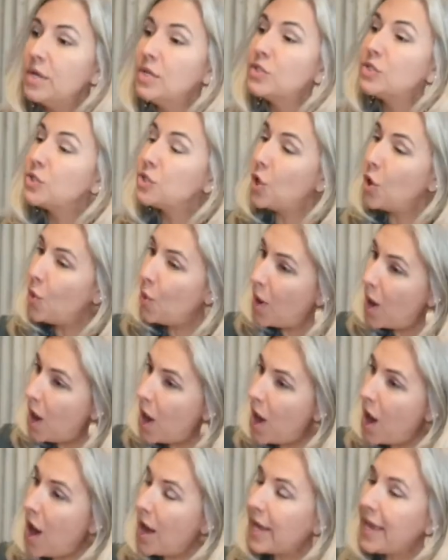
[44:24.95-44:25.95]
So
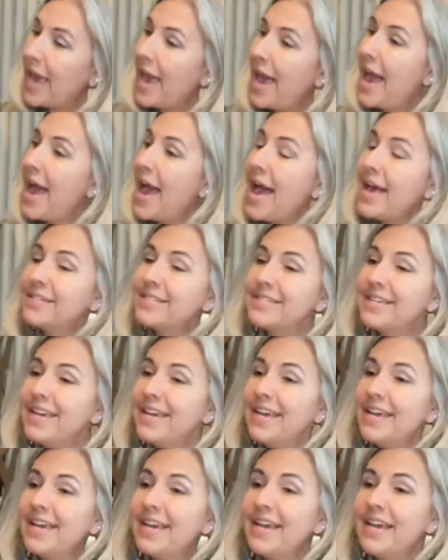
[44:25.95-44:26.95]
walk as
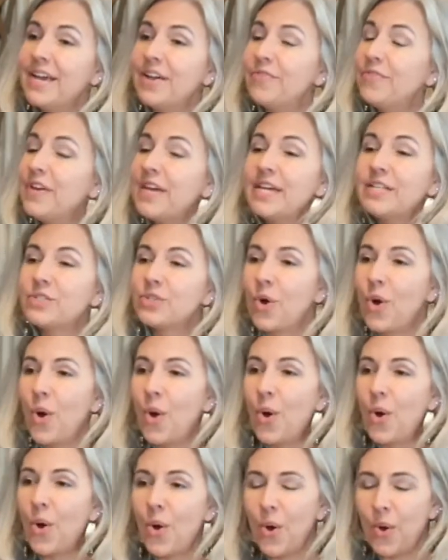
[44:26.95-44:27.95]
if it's
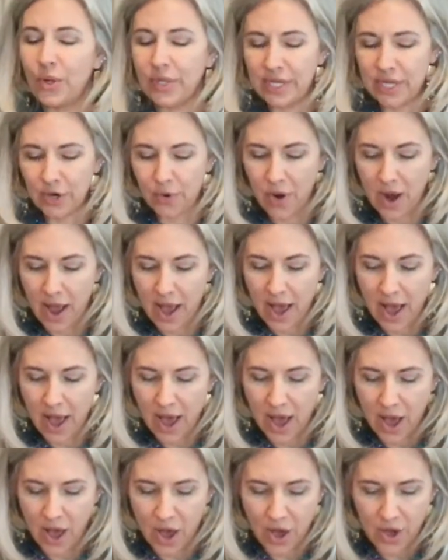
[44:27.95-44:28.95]
holy
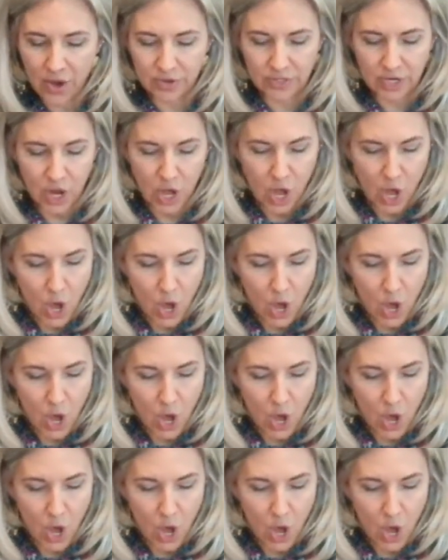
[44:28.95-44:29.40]
ground.